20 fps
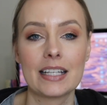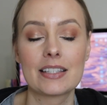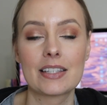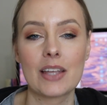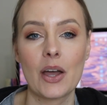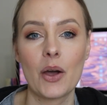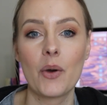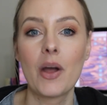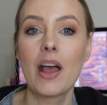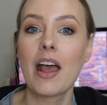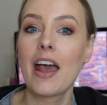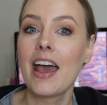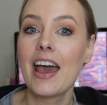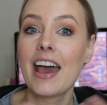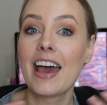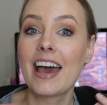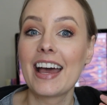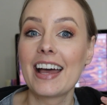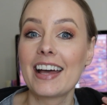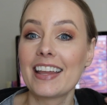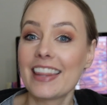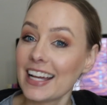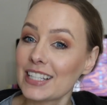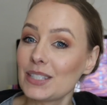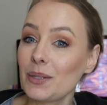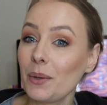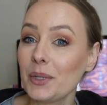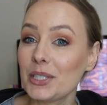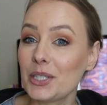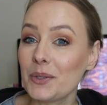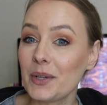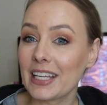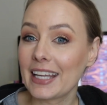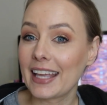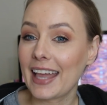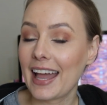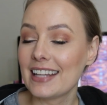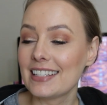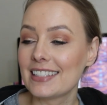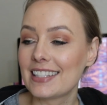So that's what we're doing
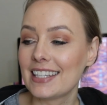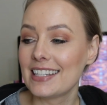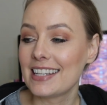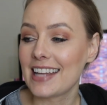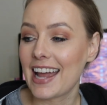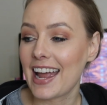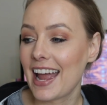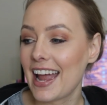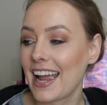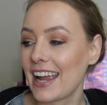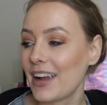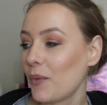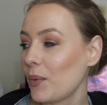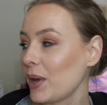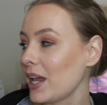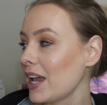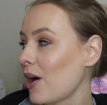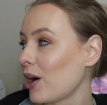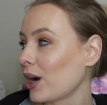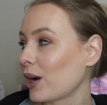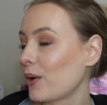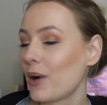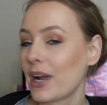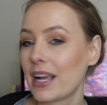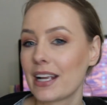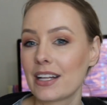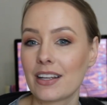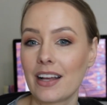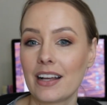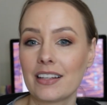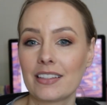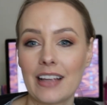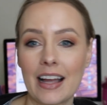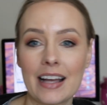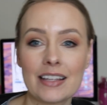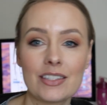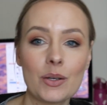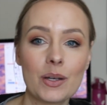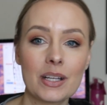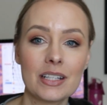again today. We are going,
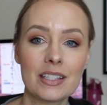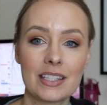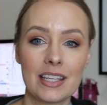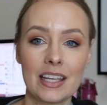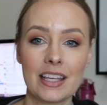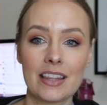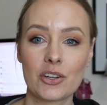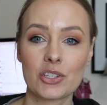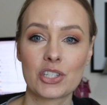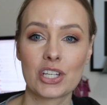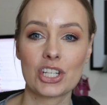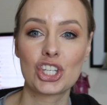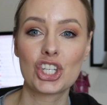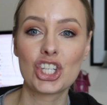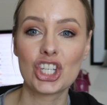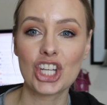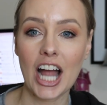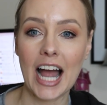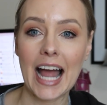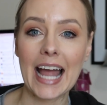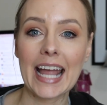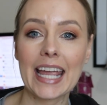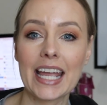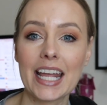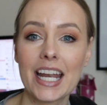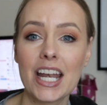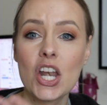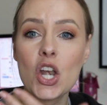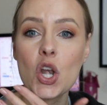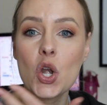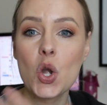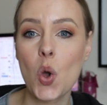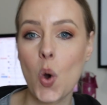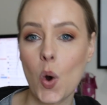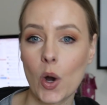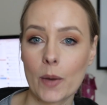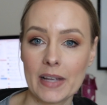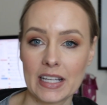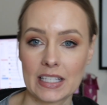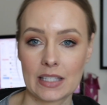as you can see, there's a
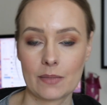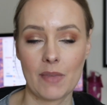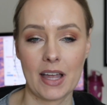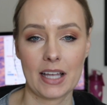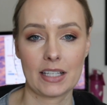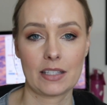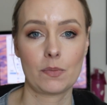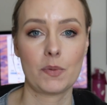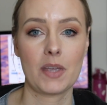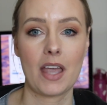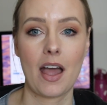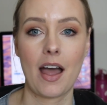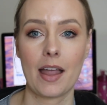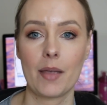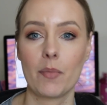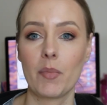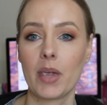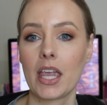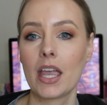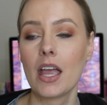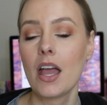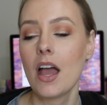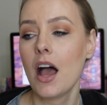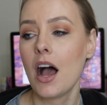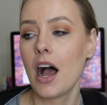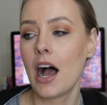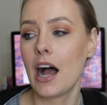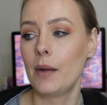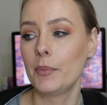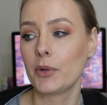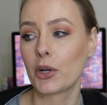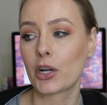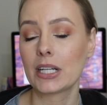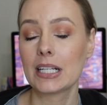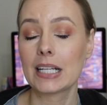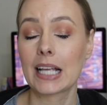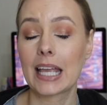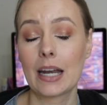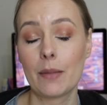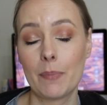ginormous mess behind me. Um, you're
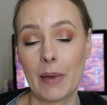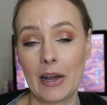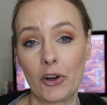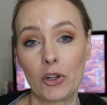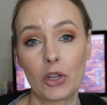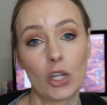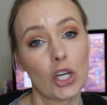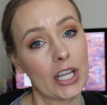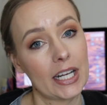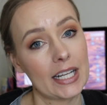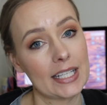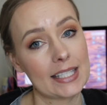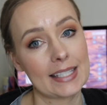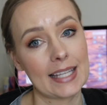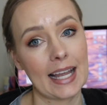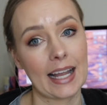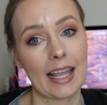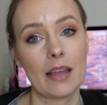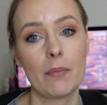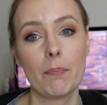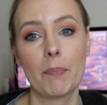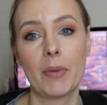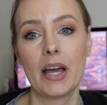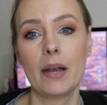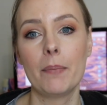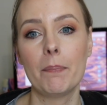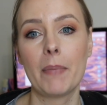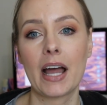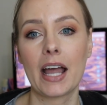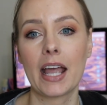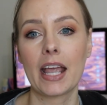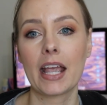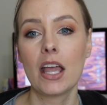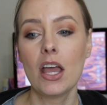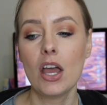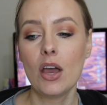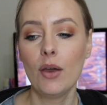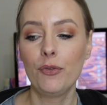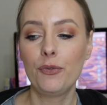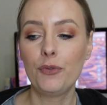gonna get a better look in a second, but my
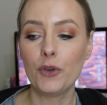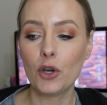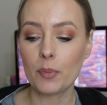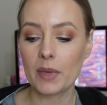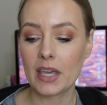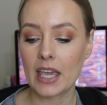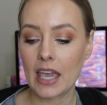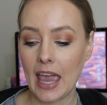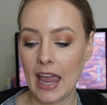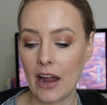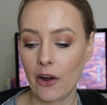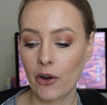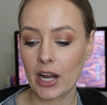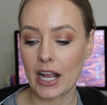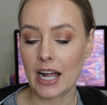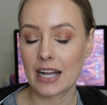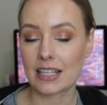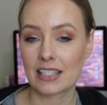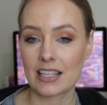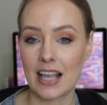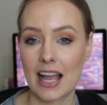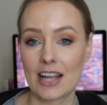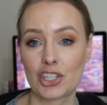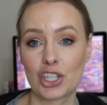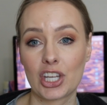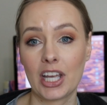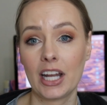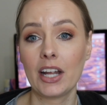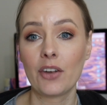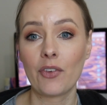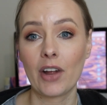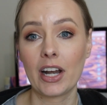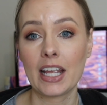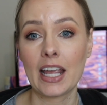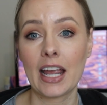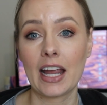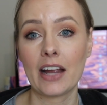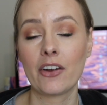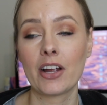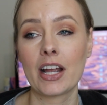filming area slash getting
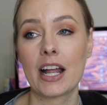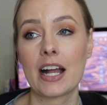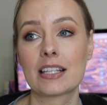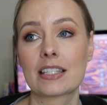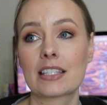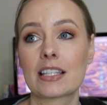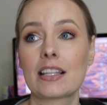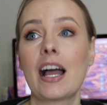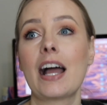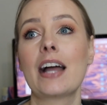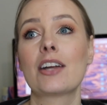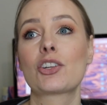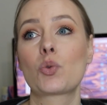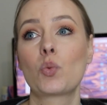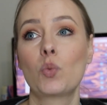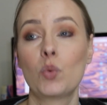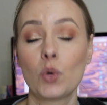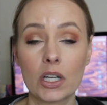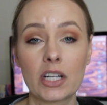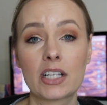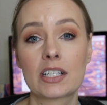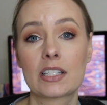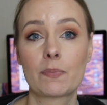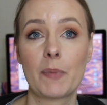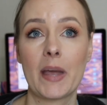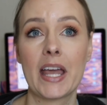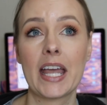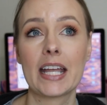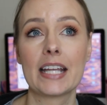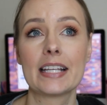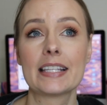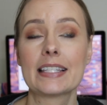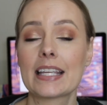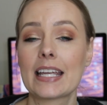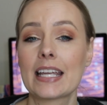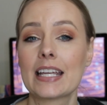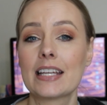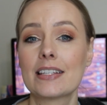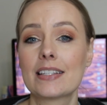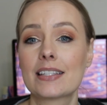ready area slash workspace
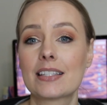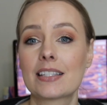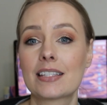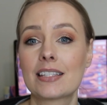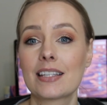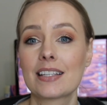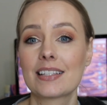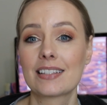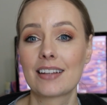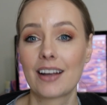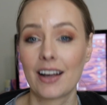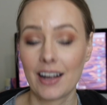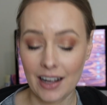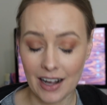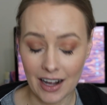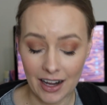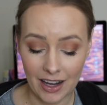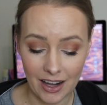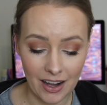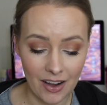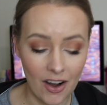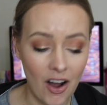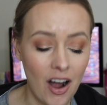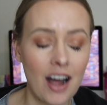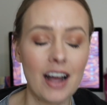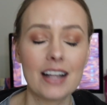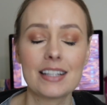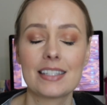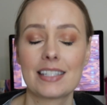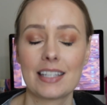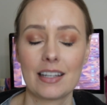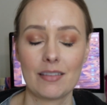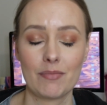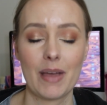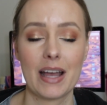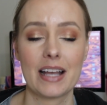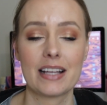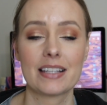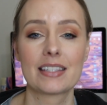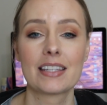is a constant
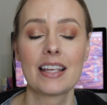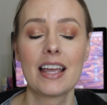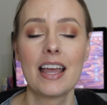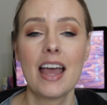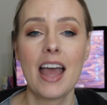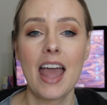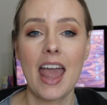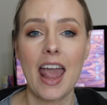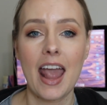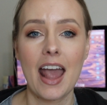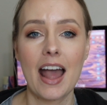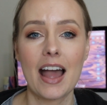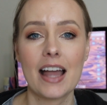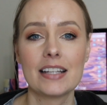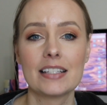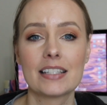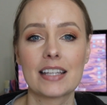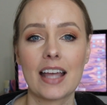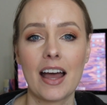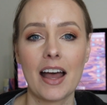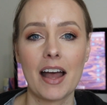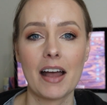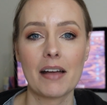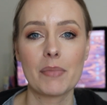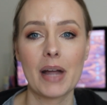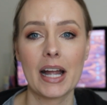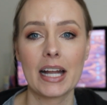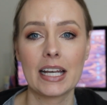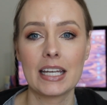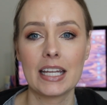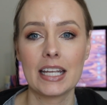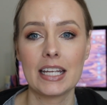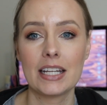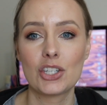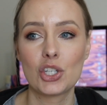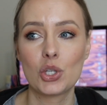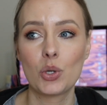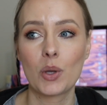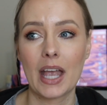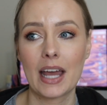mess and um, I
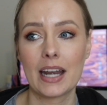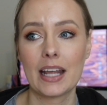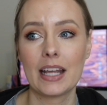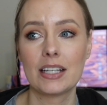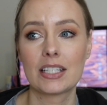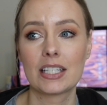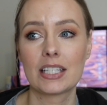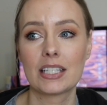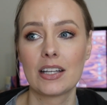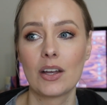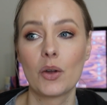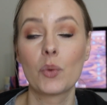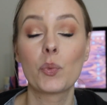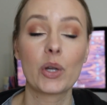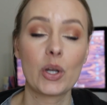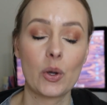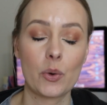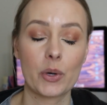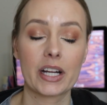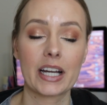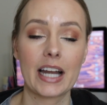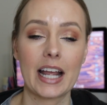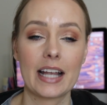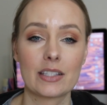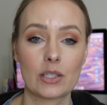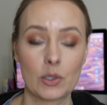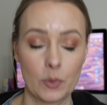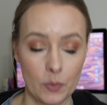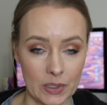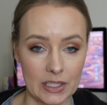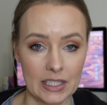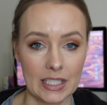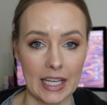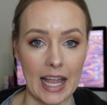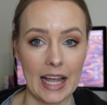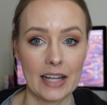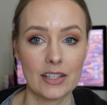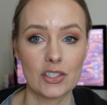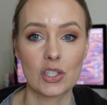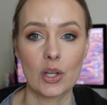need to get it reorganized once
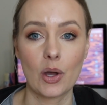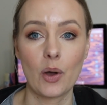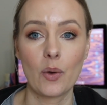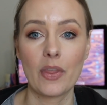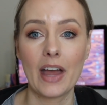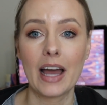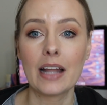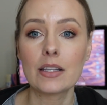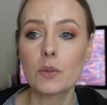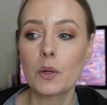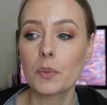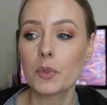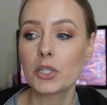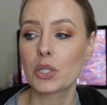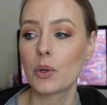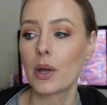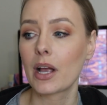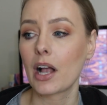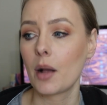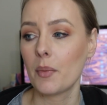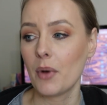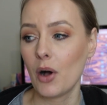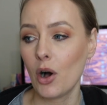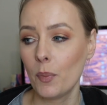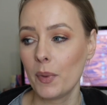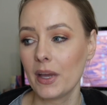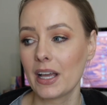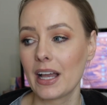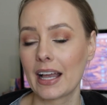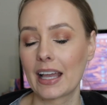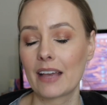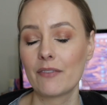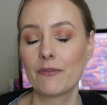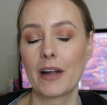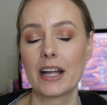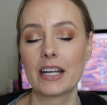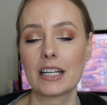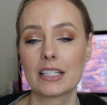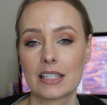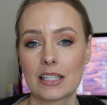again. So that's what we're doing. I'm hoping I can
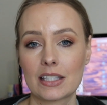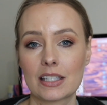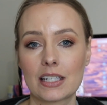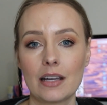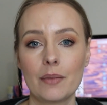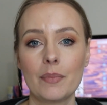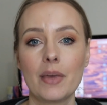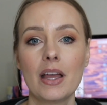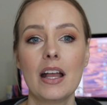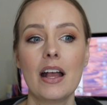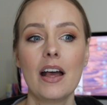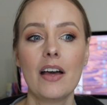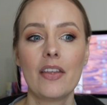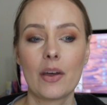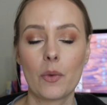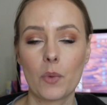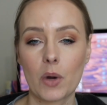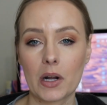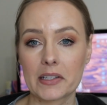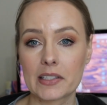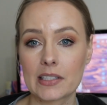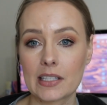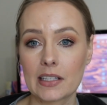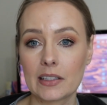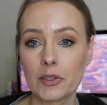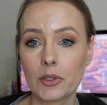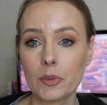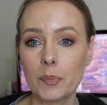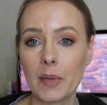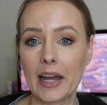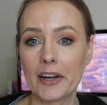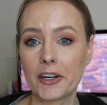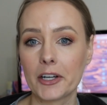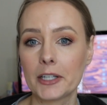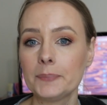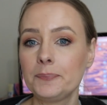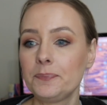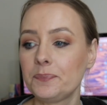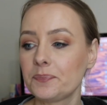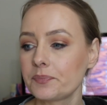find a system that works a little
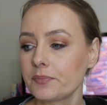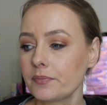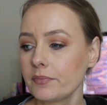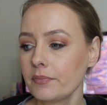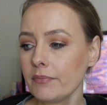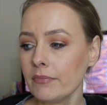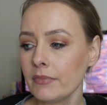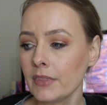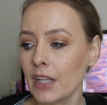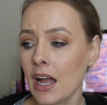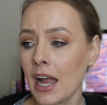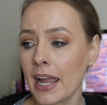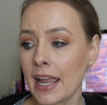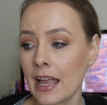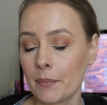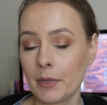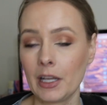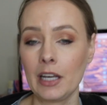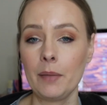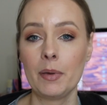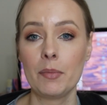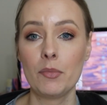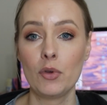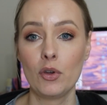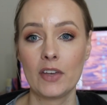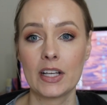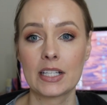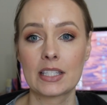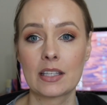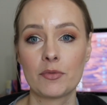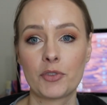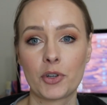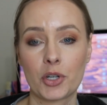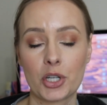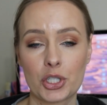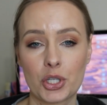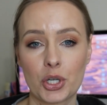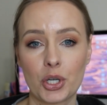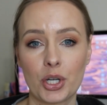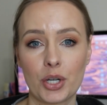better. I am going to be moving some
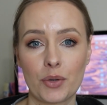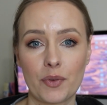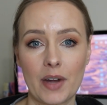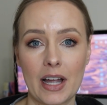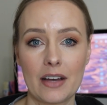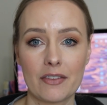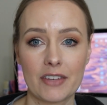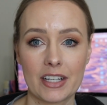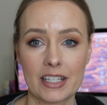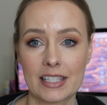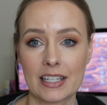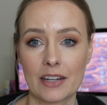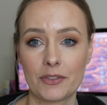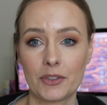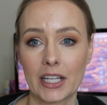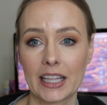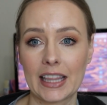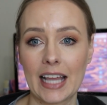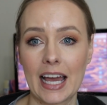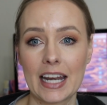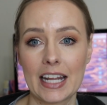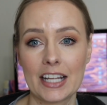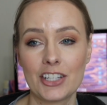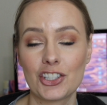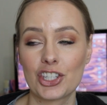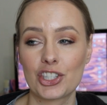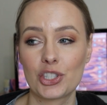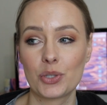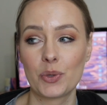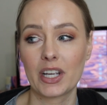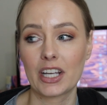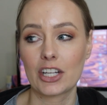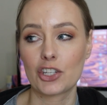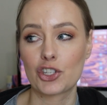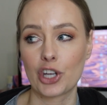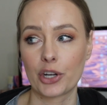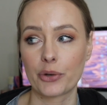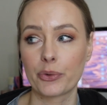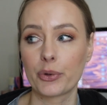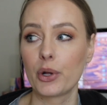furniture around and stuff like that and just doing a
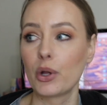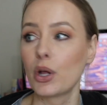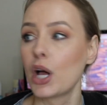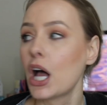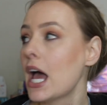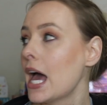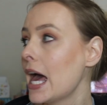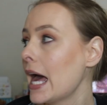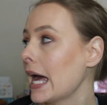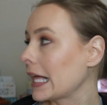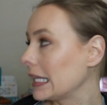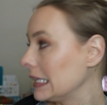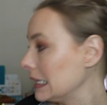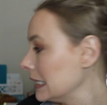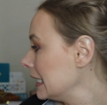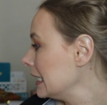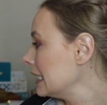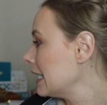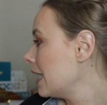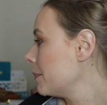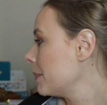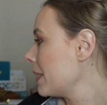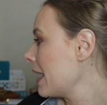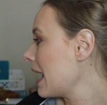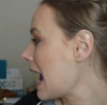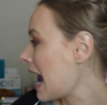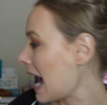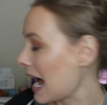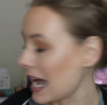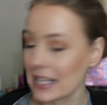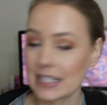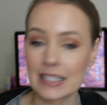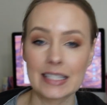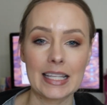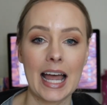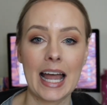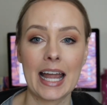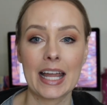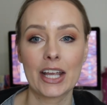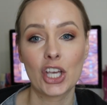general cleanup as
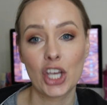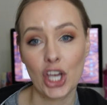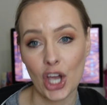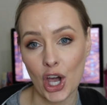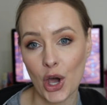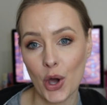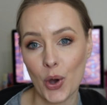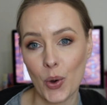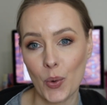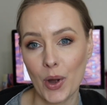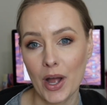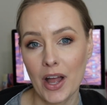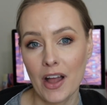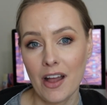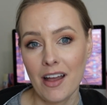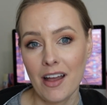I go.